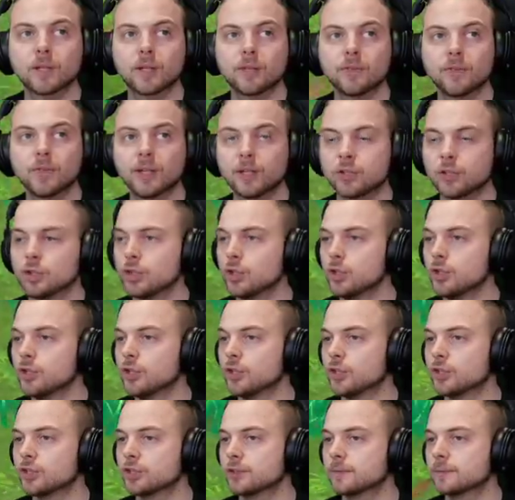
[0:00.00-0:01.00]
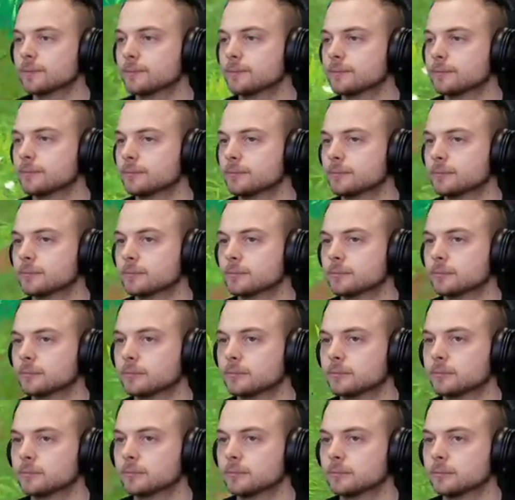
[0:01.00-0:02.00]
Thank goodness!
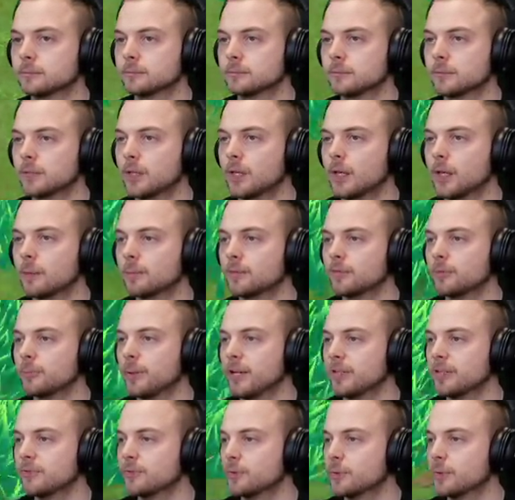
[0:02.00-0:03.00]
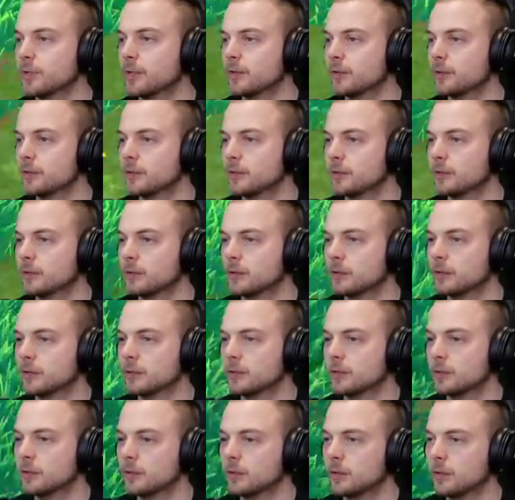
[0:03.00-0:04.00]
Okay, I'm going to pass through here.
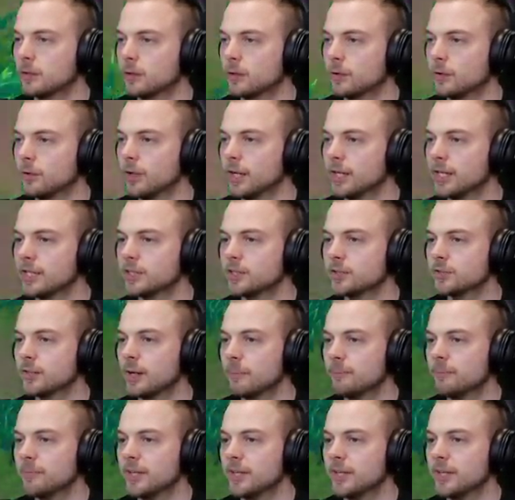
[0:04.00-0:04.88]
Right, let's grab